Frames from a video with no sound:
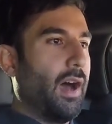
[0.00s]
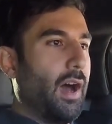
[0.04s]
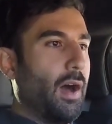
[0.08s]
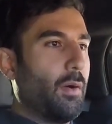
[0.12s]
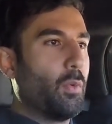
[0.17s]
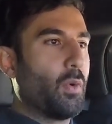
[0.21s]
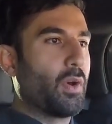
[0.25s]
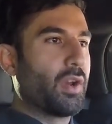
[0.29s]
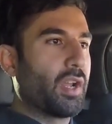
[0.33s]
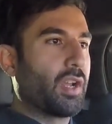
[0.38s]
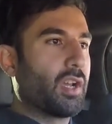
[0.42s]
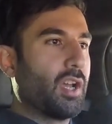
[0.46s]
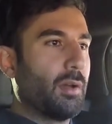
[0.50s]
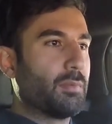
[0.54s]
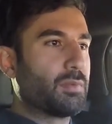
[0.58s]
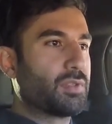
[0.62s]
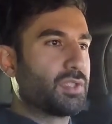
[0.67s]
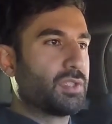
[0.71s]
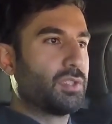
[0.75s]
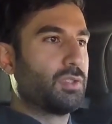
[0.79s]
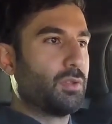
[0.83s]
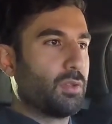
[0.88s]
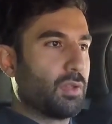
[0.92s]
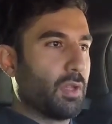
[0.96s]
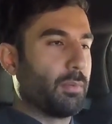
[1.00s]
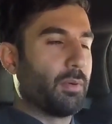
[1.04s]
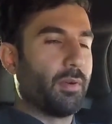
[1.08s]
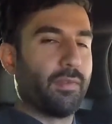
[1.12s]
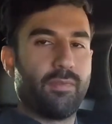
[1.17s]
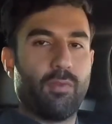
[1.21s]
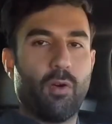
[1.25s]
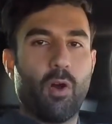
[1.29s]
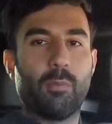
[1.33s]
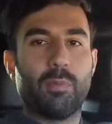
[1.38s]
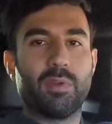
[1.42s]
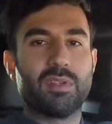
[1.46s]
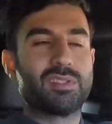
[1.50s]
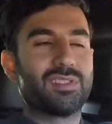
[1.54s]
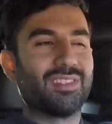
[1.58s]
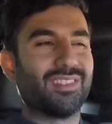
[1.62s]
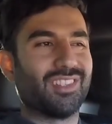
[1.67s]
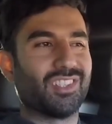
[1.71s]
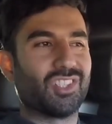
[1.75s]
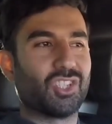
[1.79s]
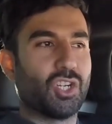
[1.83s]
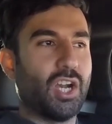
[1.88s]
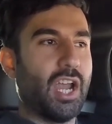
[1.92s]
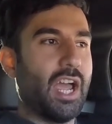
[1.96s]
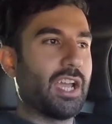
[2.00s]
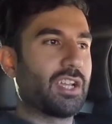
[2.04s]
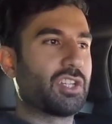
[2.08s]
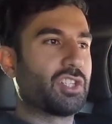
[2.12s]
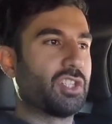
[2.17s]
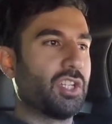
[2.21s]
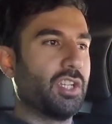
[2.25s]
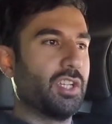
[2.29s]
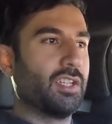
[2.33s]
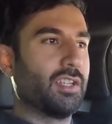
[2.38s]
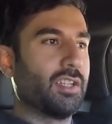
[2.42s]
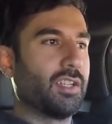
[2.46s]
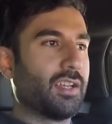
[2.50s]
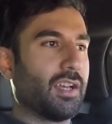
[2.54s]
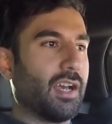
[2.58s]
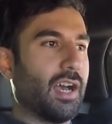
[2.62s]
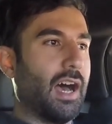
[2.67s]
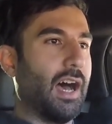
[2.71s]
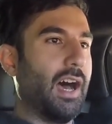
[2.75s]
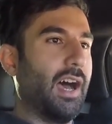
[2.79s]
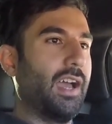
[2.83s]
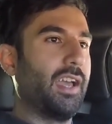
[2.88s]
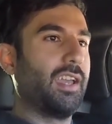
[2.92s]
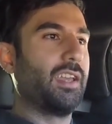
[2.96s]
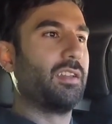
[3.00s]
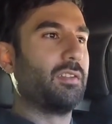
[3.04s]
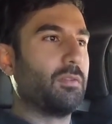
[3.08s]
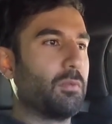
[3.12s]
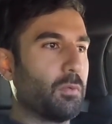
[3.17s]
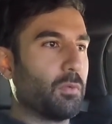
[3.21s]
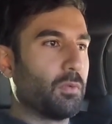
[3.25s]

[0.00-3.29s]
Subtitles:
When it comes to the performance, the traction, I